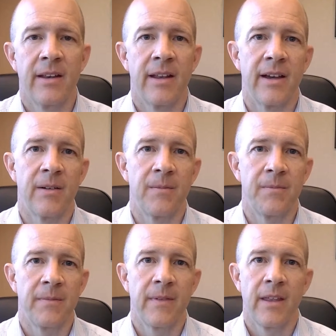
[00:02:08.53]
Now,
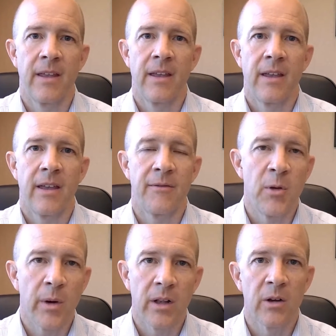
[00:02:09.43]
if you
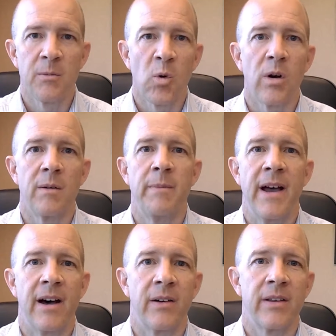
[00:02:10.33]
want to learn more
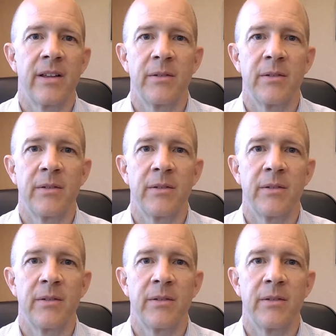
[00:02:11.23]
about